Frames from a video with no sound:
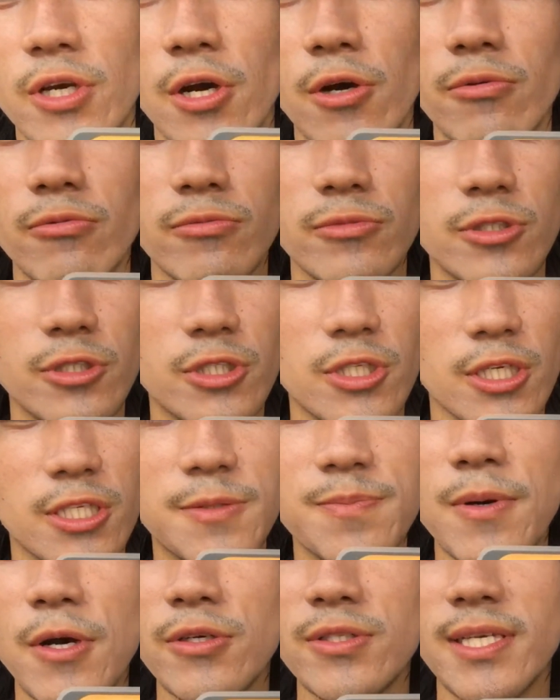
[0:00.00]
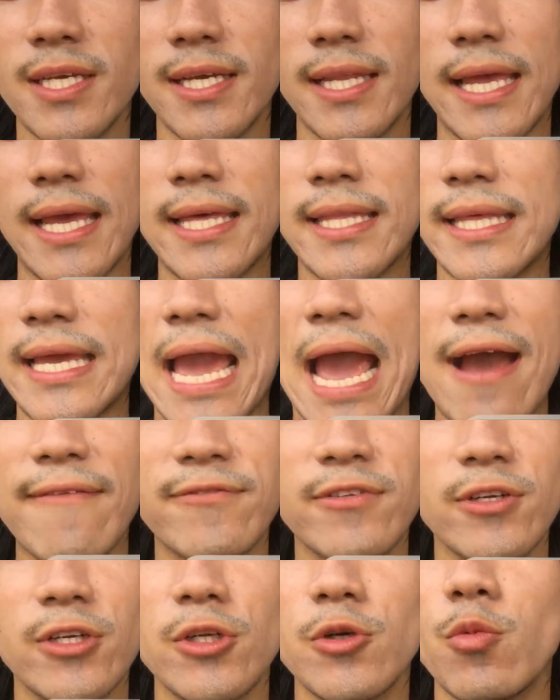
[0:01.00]
Don't expose it in the
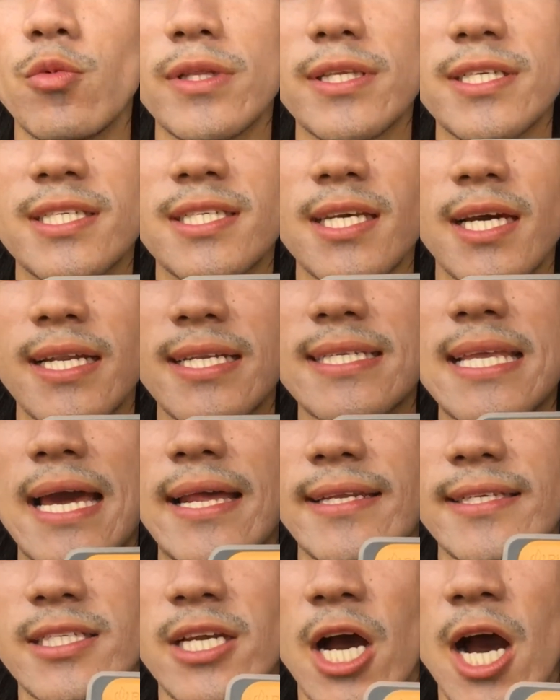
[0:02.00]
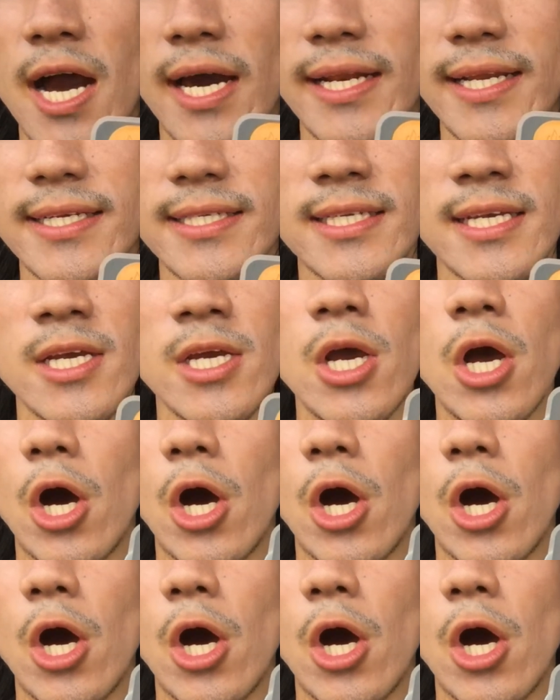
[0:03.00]
afternoon where the sun is at its hottest.